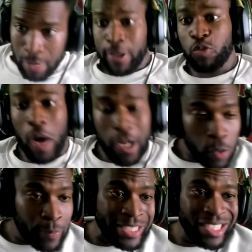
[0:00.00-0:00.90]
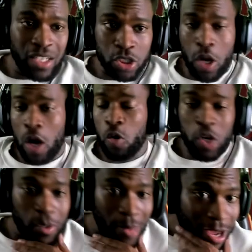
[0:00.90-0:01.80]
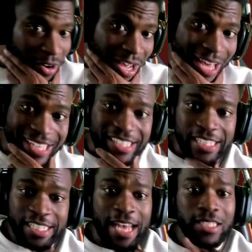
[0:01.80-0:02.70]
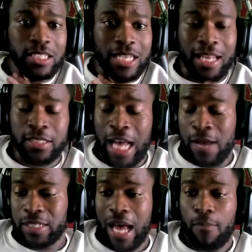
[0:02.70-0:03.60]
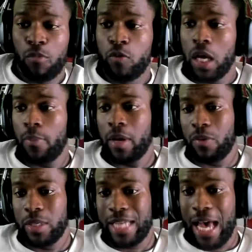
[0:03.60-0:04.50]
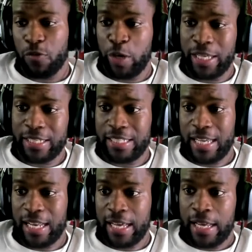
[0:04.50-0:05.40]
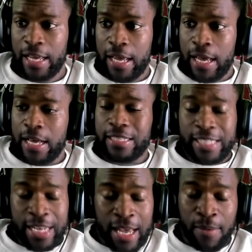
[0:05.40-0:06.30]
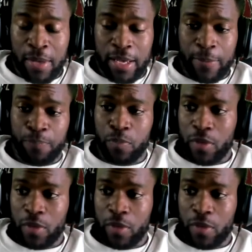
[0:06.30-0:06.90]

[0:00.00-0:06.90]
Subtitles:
Bridgewater will be the starting quarterback against the Jets. Skylar Thompson got moved up, and we signed Reed Sinnett, I mean.